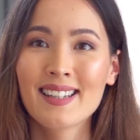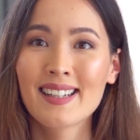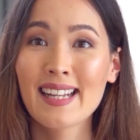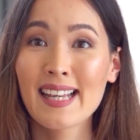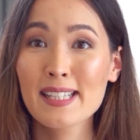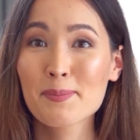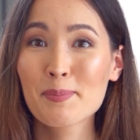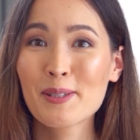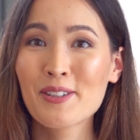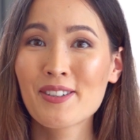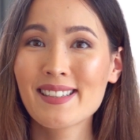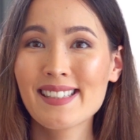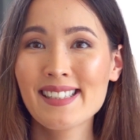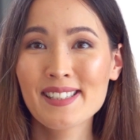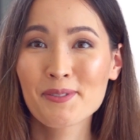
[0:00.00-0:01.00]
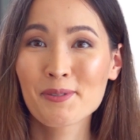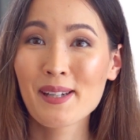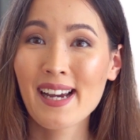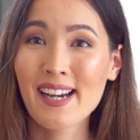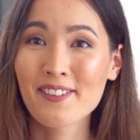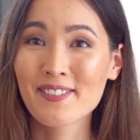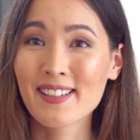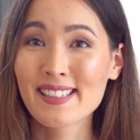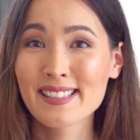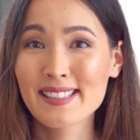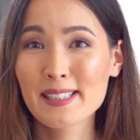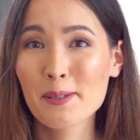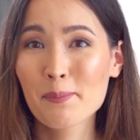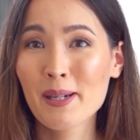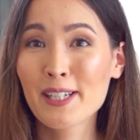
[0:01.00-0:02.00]
Last but not least, we have
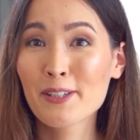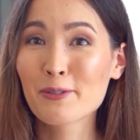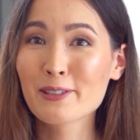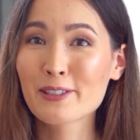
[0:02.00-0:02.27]
niacinamide,